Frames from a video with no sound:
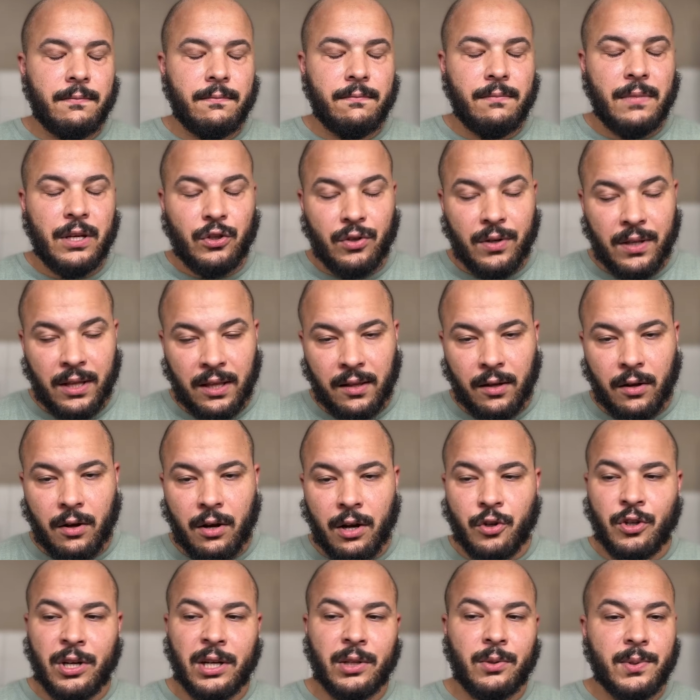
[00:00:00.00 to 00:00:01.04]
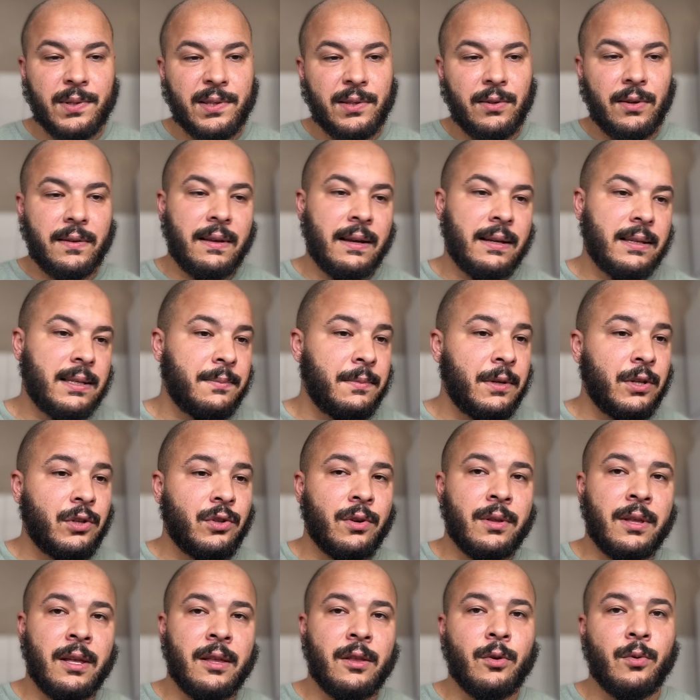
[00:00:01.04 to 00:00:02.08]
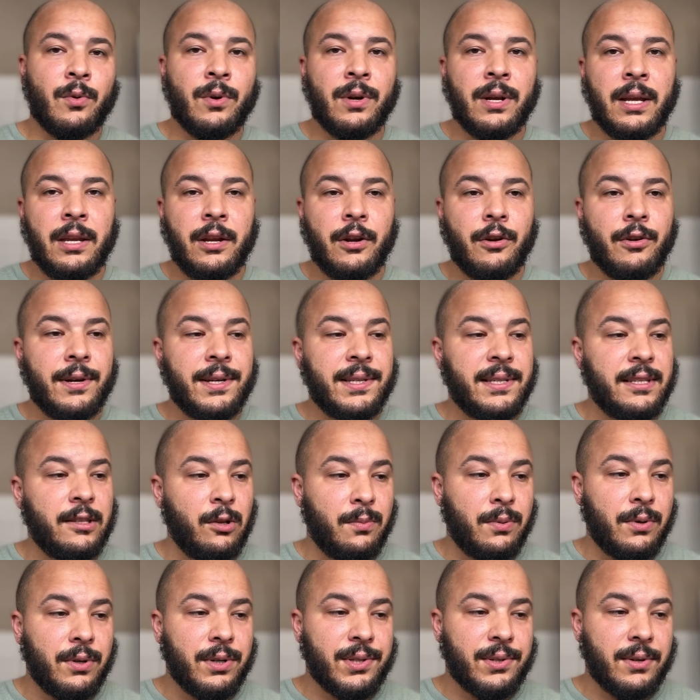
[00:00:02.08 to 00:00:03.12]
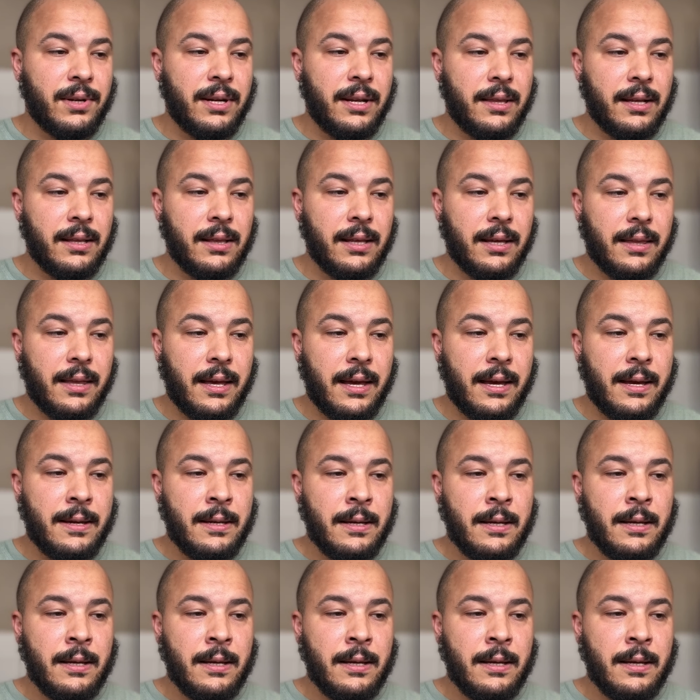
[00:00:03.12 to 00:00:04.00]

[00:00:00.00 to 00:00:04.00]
make sure that the contract was looked at to make sure that there weren't any crazy loopholes or anything like that.